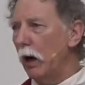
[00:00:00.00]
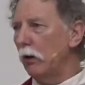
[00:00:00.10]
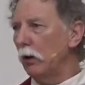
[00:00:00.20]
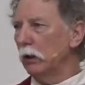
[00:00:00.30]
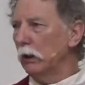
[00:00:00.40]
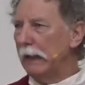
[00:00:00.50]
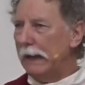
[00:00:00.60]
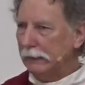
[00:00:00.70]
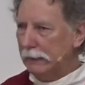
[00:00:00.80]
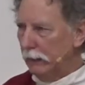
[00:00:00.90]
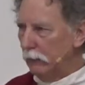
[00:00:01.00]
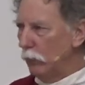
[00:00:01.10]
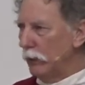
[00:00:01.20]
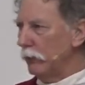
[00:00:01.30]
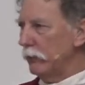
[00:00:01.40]
are elected,
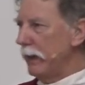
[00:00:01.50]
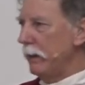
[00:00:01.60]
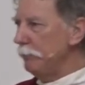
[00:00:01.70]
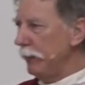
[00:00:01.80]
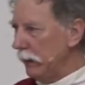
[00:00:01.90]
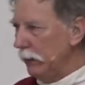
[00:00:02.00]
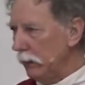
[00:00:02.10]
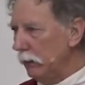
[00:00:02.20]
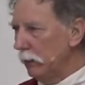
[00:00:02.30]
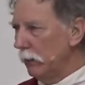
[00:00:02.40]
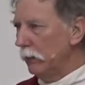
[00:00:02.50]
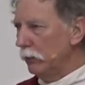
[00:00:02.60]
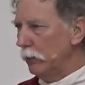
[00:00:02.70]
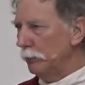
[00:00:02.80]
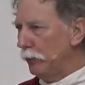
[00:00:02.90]
whether they be
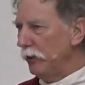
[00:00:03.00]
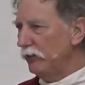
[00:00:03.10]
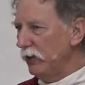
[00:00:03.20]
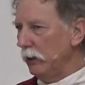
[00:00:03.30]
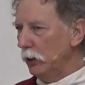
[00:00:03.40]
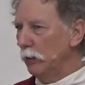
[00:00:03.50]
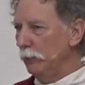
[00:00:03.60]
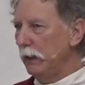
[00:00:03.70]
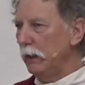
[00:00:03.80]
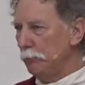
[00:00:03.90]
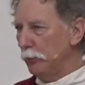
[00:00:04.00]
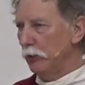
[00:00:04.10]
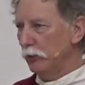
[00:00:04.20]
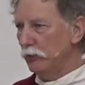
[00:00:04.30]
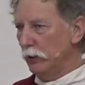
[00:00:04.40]
your precinct committee
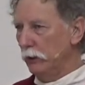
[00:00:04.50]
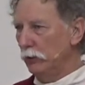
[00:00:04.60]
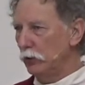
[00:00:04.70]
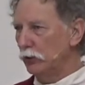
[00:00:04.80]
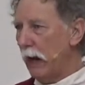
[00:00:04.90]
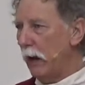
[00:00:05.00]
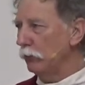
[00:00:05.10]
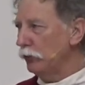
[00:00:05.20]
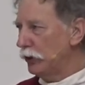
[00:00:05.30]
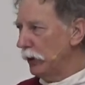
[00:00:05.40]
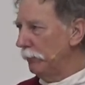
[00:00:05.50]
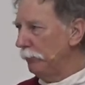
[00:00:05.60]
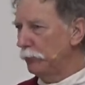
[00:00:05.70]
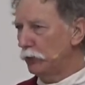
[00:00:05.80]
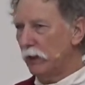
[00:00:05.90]
person, your township
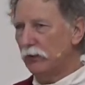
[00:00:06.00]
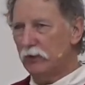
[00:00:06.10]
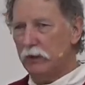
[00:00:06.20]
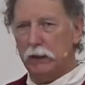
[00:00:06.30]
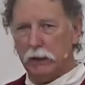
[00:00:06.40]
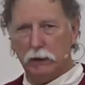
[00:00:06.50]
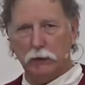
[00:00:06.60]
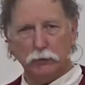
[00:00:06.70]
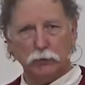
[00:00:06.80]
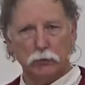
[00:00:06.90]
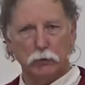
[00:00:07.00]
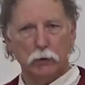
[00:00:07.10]
trustees,